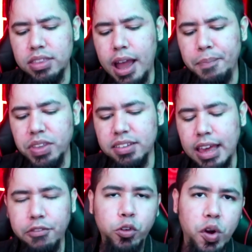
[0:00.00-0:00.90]
whatnot
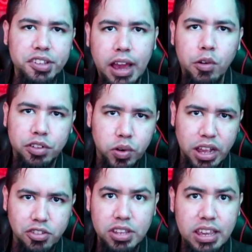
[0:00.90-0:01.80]
is that, of course, Skyward
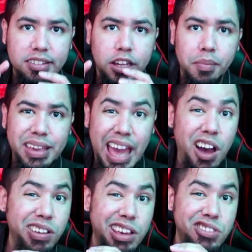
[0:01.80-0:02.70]
Sword HD is coming out